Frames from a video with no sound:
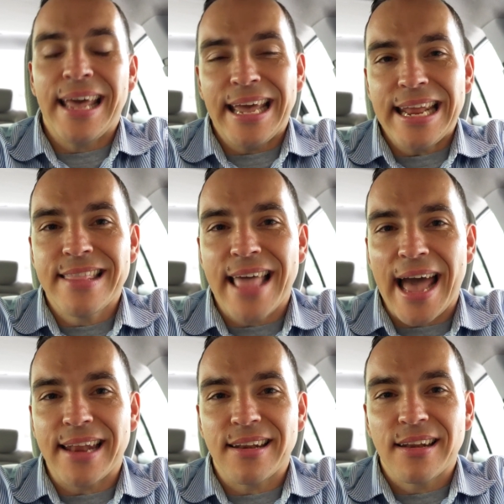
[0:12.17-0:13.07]
And in
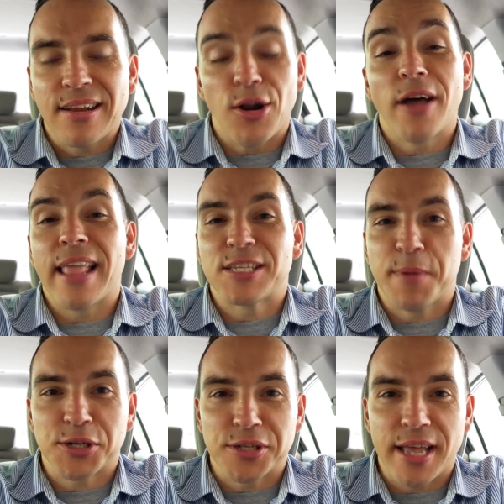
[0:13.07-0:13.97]
that, and on that
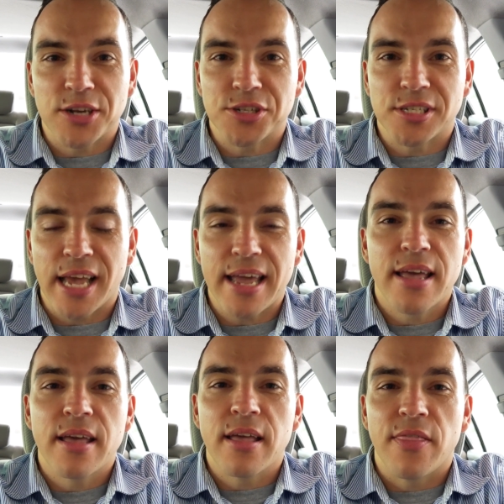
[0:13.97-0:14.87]
special day, I should say,
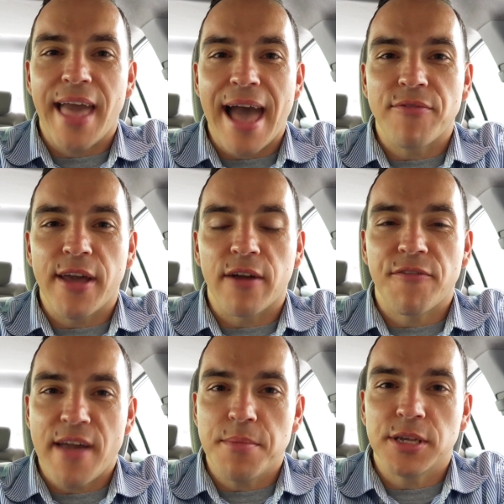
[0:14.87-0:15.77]
they have their
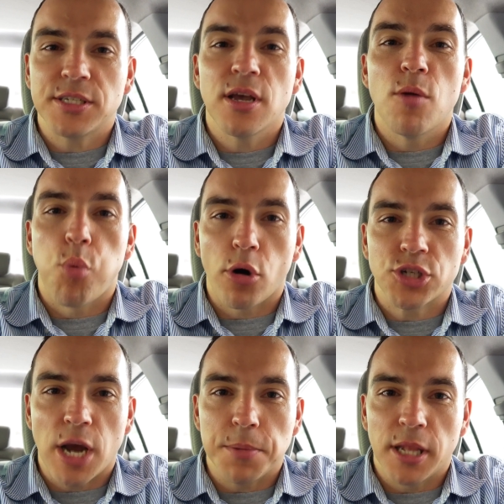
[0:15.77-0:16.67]
famous
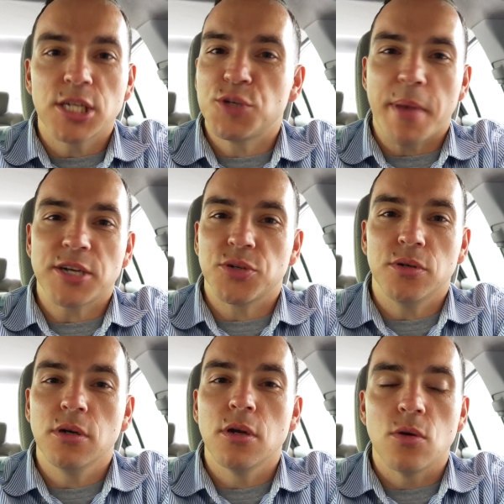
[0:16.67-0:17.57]
pork chop lunch
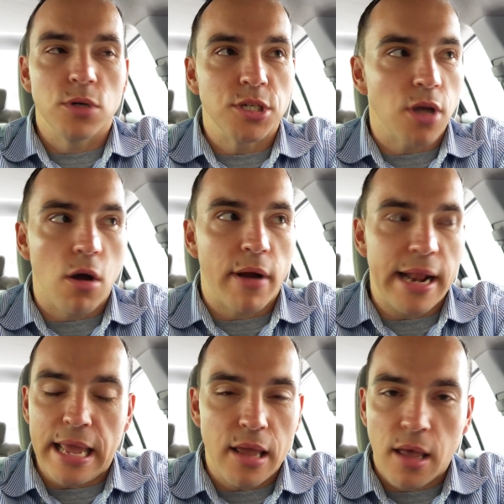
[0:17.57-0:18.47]
special, which is
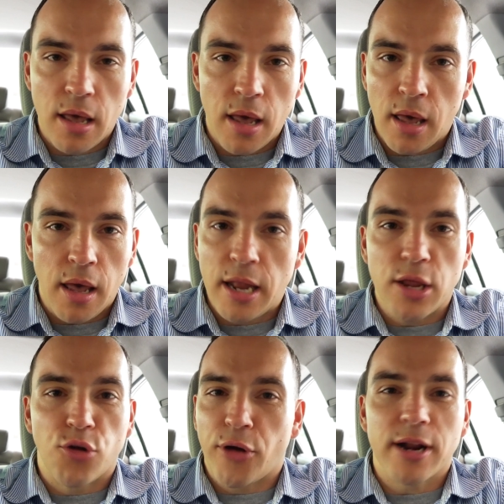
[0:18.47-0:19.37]
already an
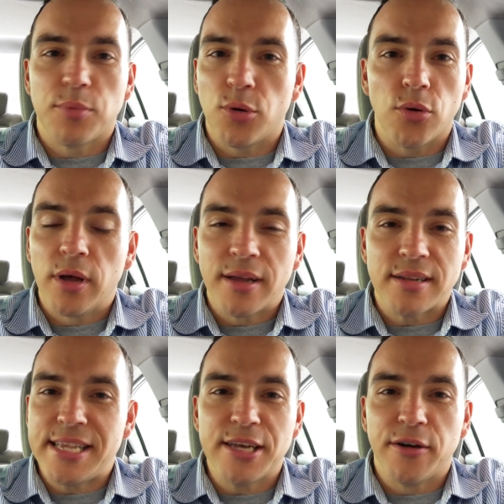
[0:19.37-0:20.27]
incredible
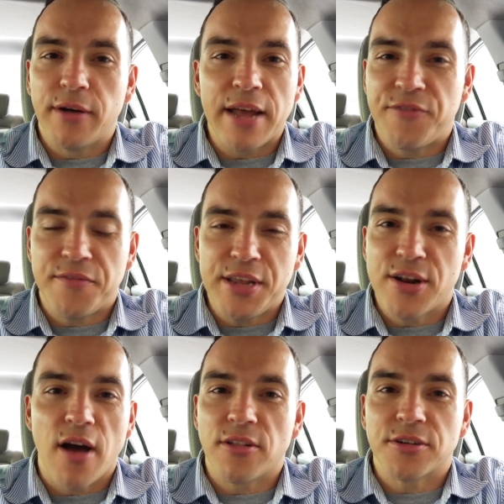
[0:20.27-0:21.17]
deal at
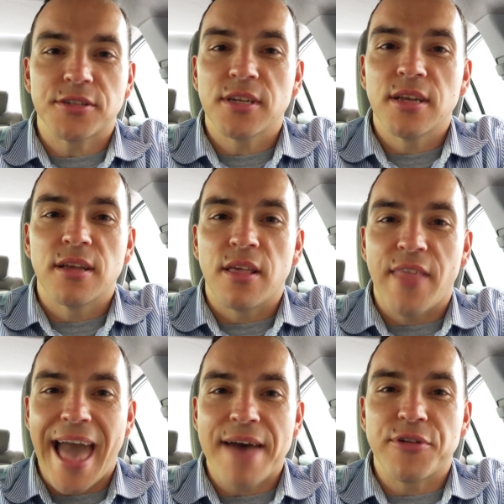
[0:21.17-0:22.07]
fifteen dollars.
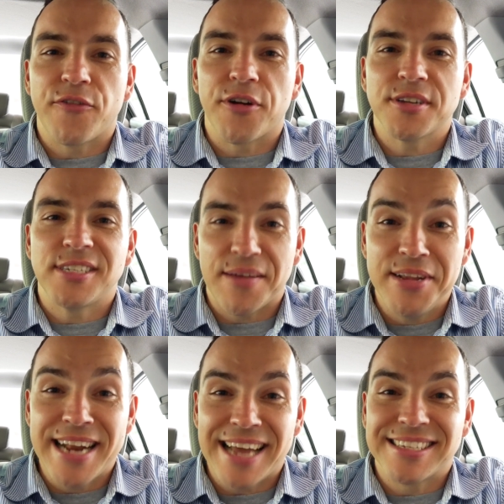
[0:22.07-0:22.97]
They have it for
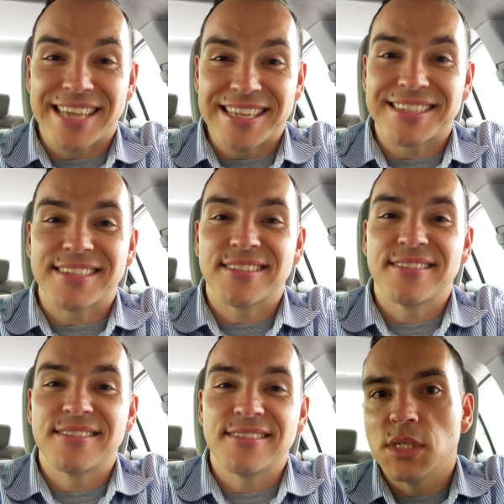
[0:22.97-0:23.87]
seventy-nine cents.
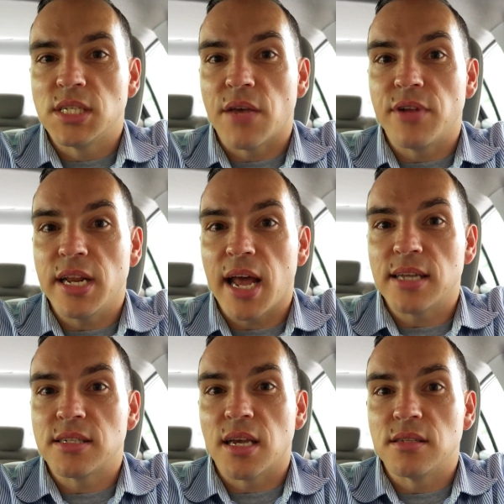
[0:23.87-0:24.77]

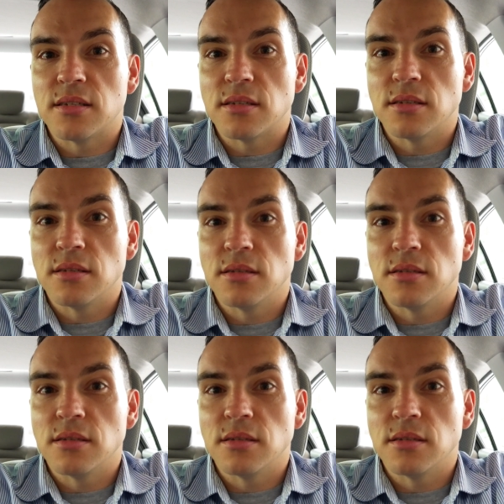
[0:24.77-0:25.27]
seventy-nine cents.